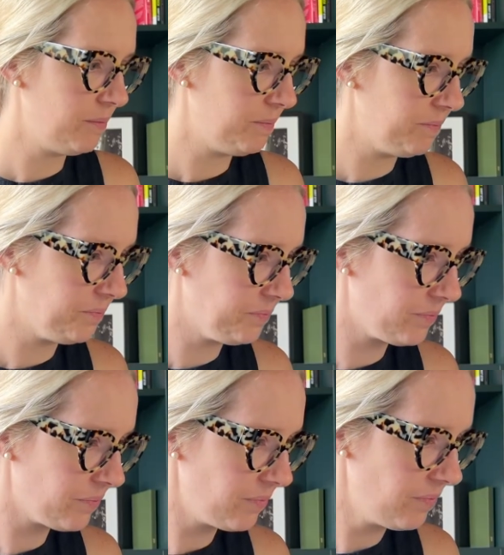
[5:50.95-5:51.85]

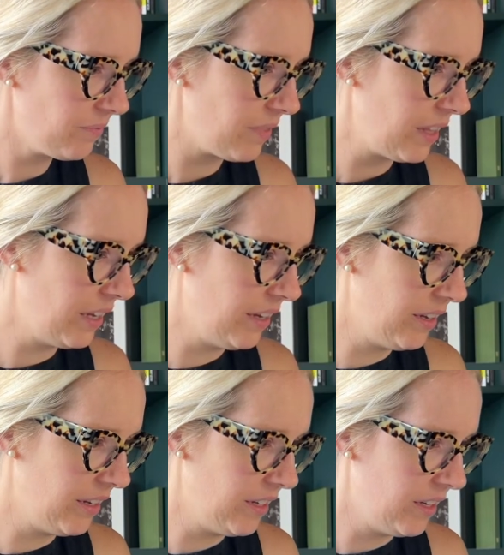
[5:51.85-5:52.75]

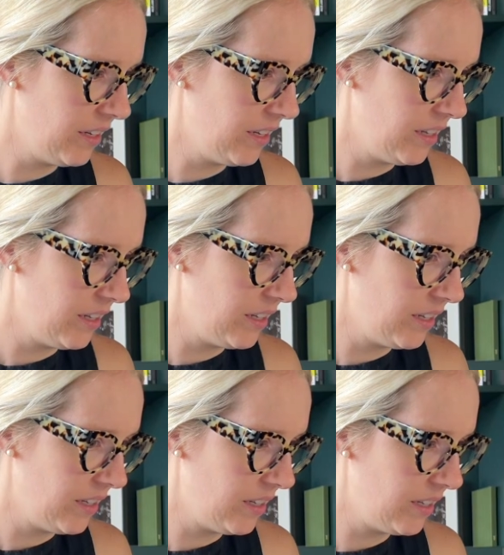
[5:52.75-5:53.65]

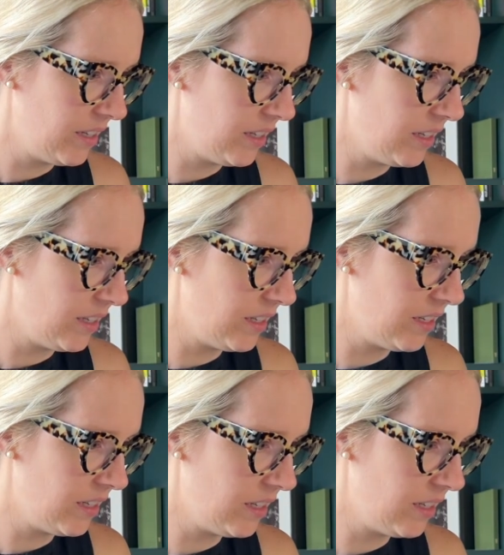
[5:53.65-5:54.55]

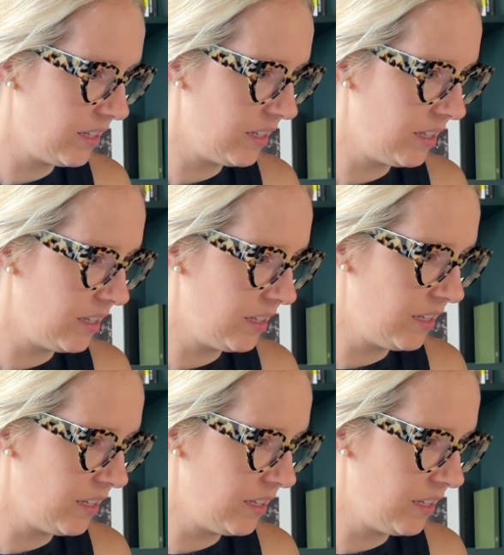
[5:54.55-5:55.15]
No one is speaking in this clip.